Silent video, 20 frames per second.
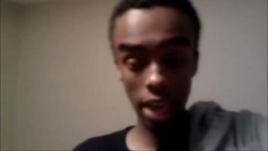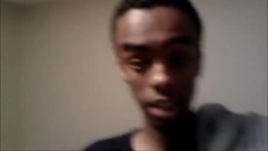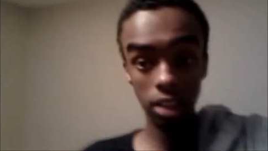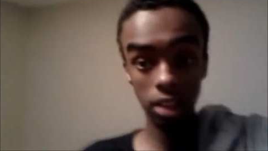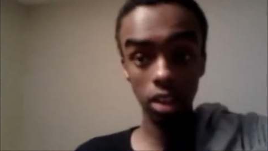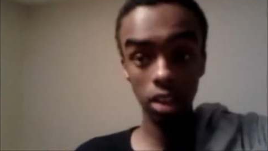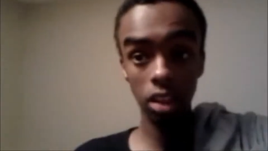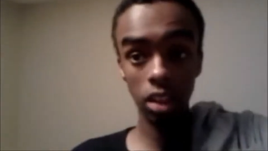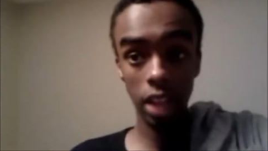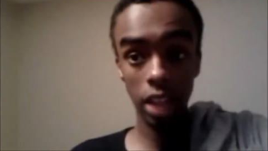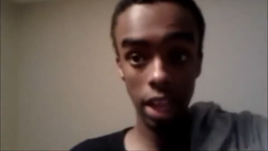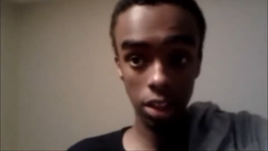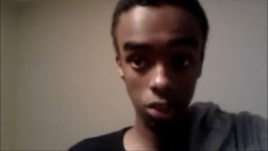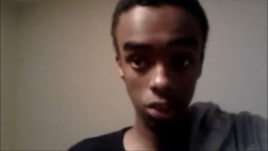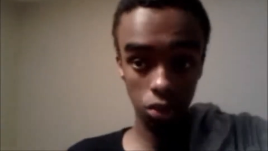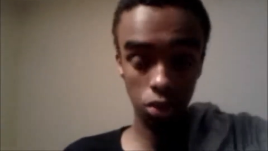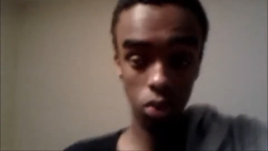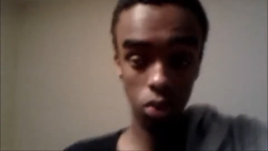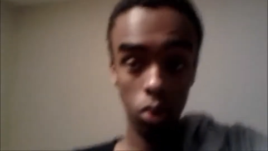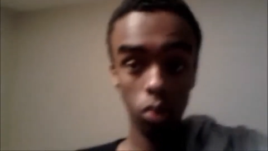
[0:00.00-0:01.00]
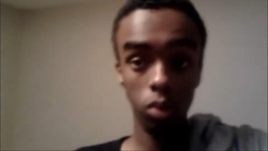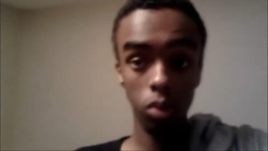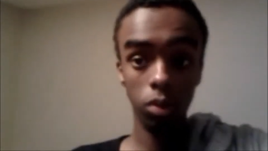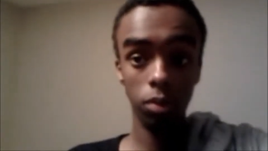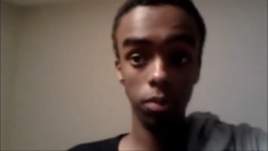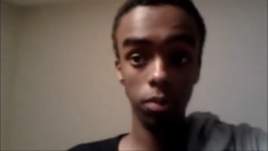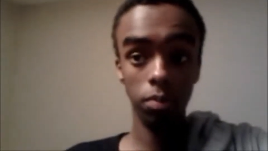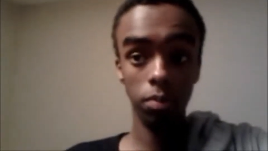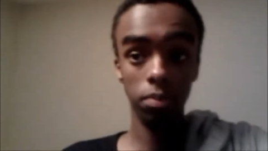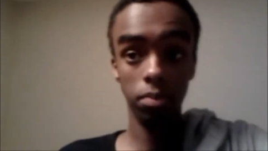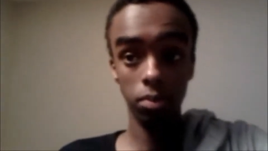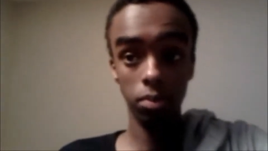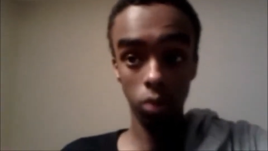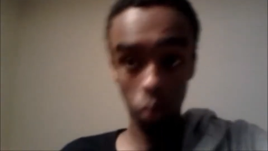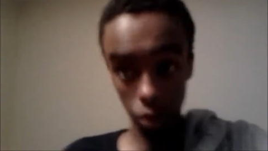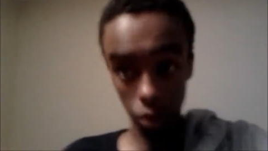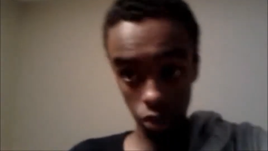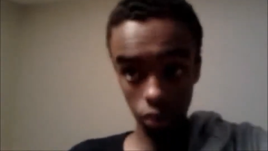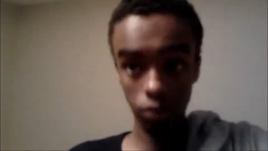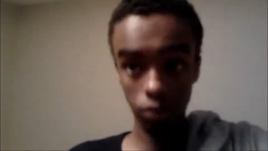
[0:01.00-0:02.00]
then led to
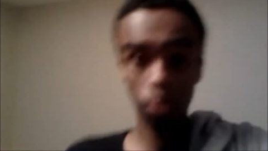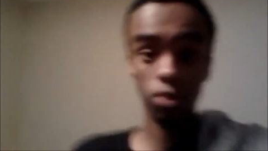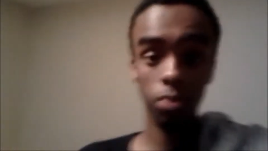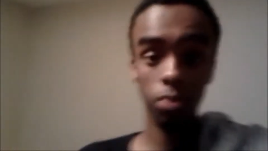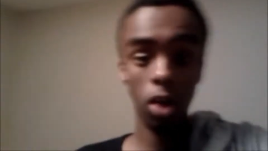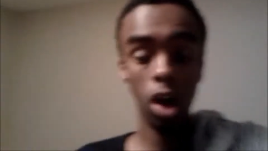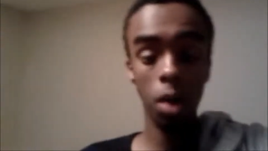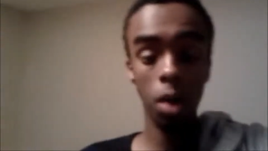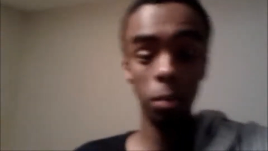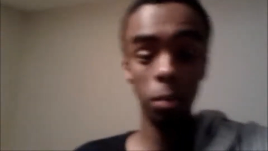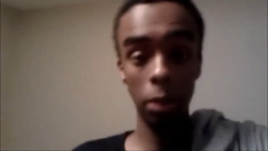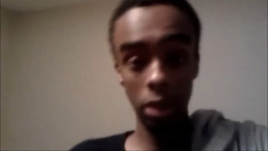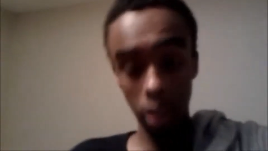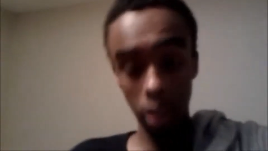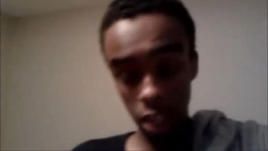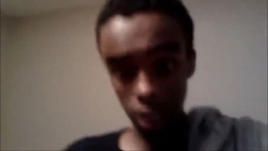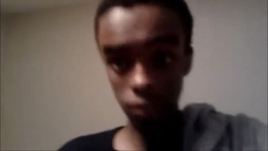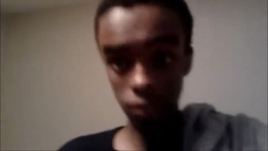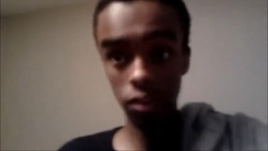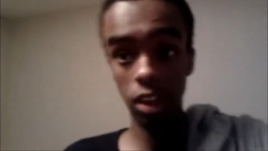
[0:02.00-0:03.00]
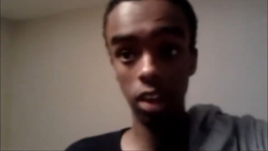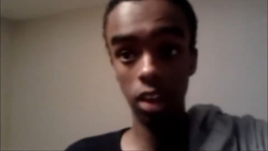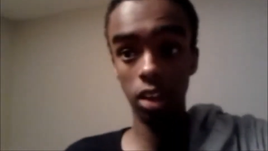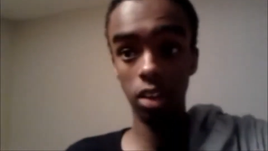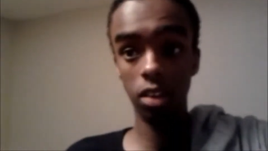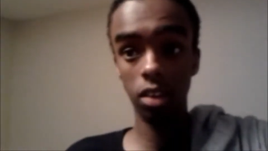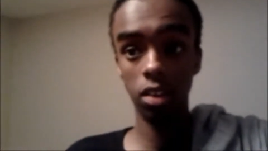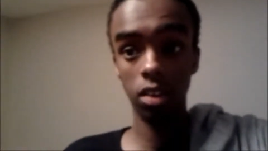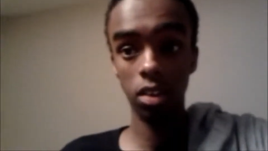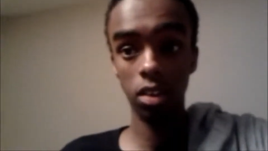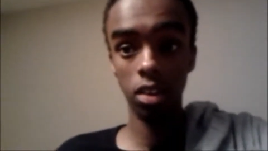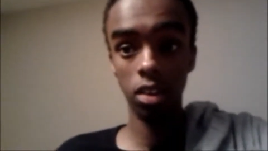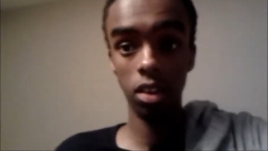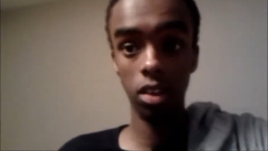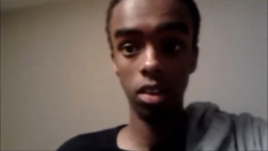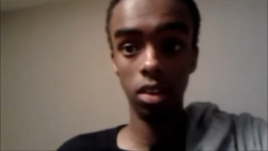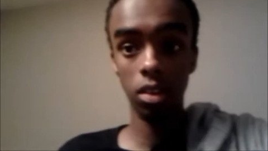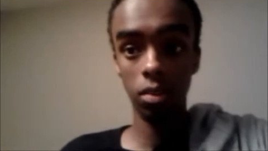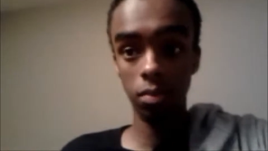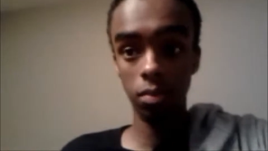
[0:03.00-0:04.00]
Christopher's mom leaving
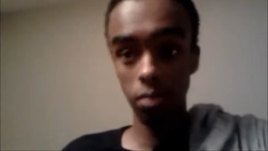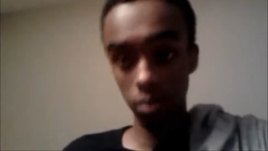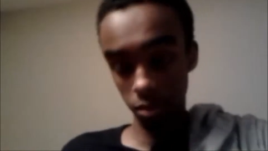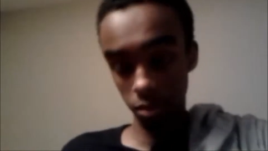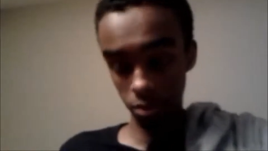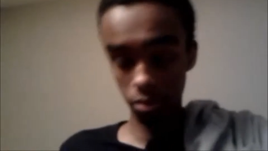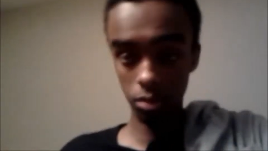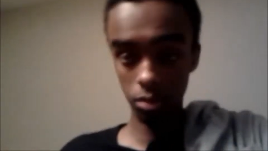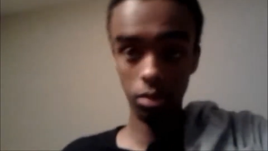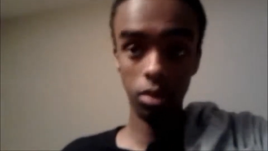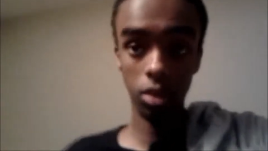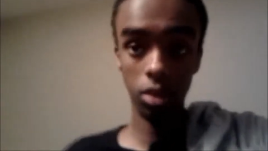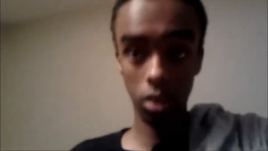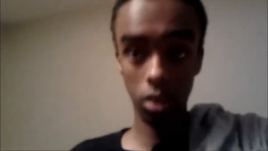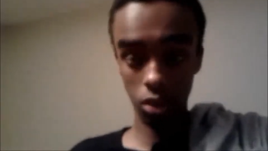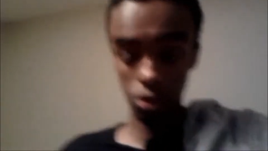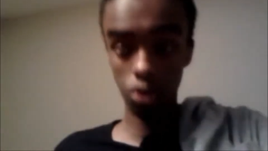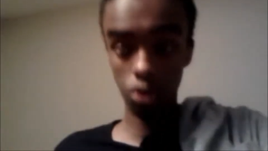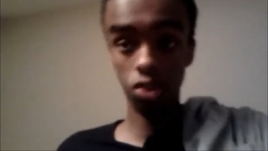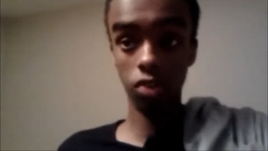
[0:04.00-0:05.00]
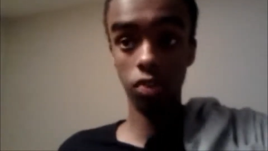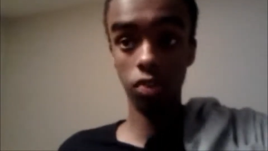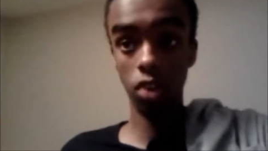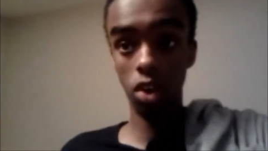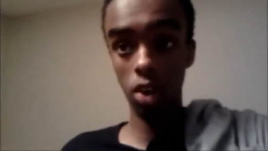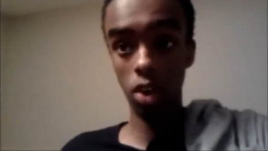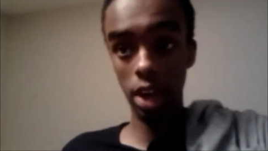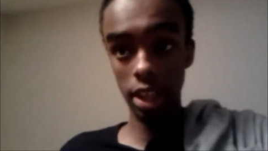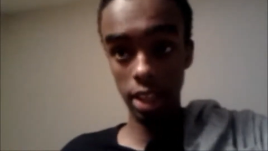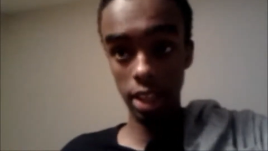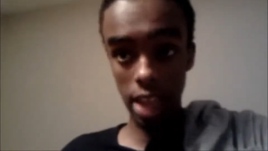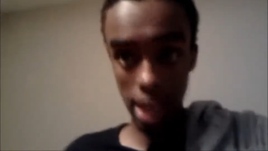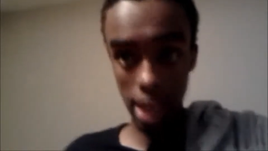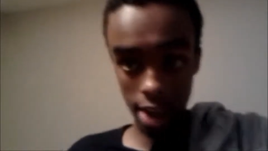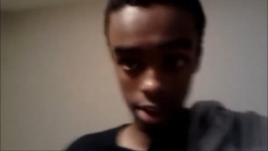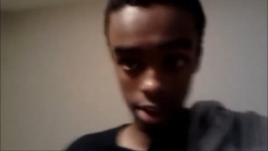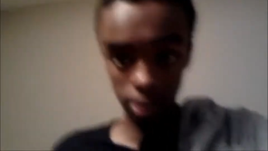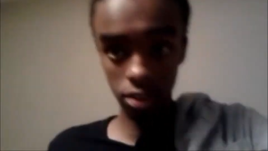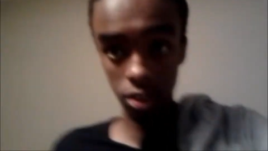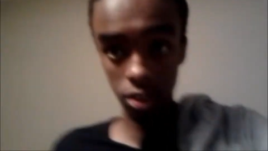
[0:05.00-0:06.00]
Christopher and
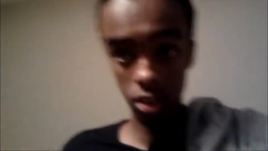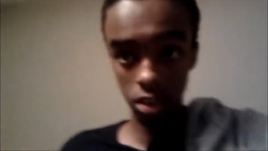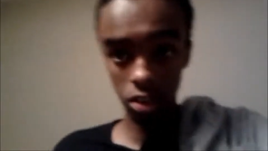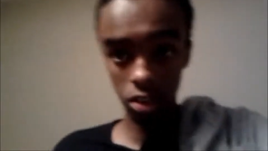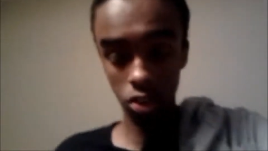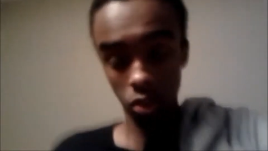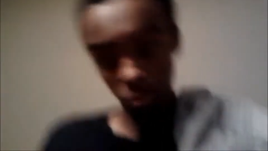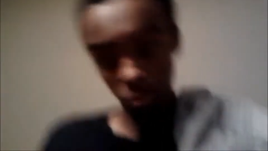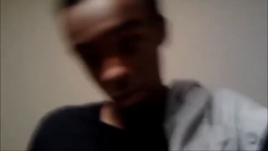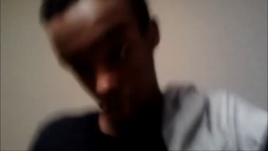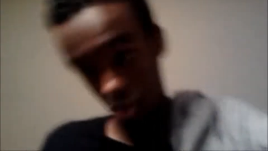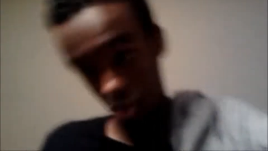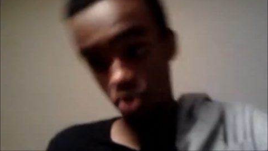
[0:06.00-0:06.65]
Ed to